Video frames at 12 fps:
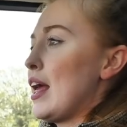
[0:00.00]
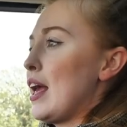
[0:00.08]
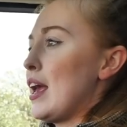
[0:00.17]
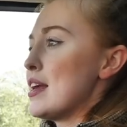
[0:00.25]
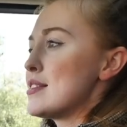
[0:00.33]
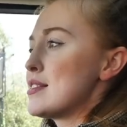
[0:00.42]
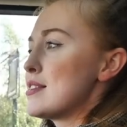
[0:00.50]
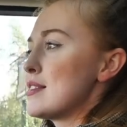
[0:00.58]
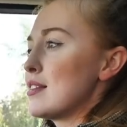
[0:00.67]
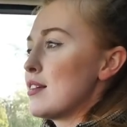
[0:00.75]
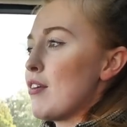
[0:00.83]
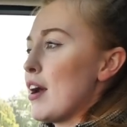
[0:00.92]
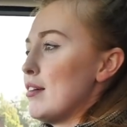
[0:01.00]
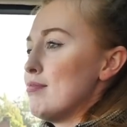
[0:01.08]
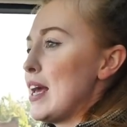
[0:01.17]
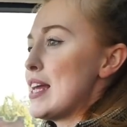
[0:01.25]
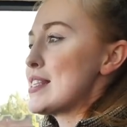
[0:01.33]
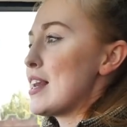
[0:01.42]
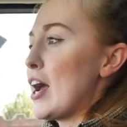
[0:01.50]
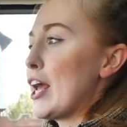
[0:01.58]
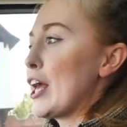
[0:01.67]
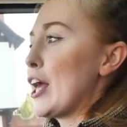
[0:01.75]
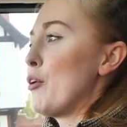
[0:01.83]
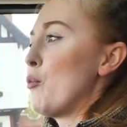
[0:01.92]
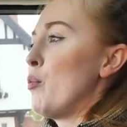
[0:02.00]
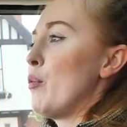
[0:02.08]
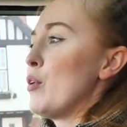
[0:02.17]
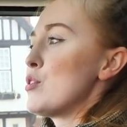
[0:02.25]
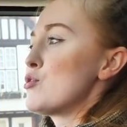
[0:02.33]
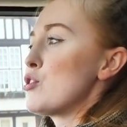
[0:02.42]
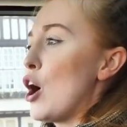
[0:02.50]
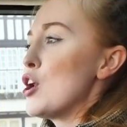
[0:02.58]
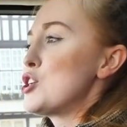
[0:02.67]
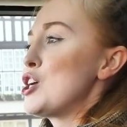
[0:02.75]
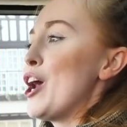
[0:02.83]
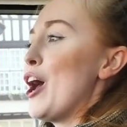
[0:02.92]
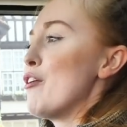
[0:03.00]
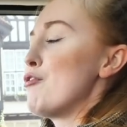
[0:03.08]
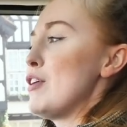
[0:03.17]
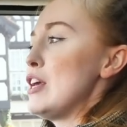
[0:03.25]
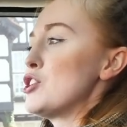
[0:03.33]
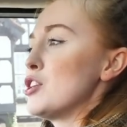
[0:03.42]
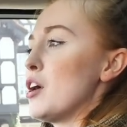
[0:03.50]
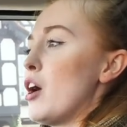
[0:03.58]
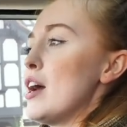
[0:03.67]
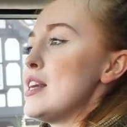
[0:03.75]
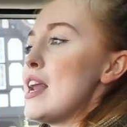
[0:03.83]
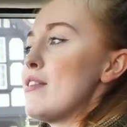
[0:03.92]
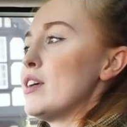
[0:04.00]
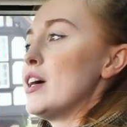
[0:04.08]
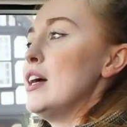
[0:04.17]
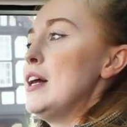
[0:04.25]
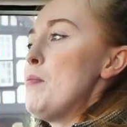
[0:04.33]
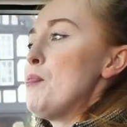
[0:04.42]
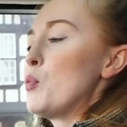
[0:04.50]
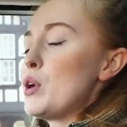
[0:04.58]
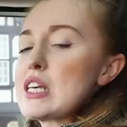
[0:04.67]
it's great. It's like such a feature that I'd never would